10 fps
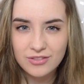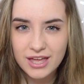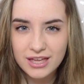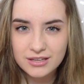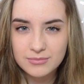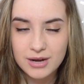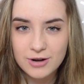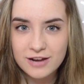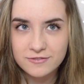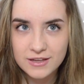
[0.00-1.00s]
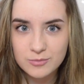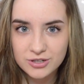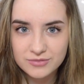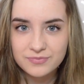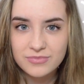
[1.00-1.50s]
leg, my right
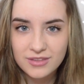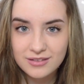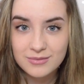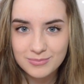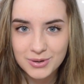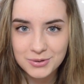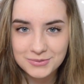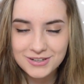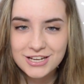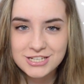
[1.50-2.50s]
femur bone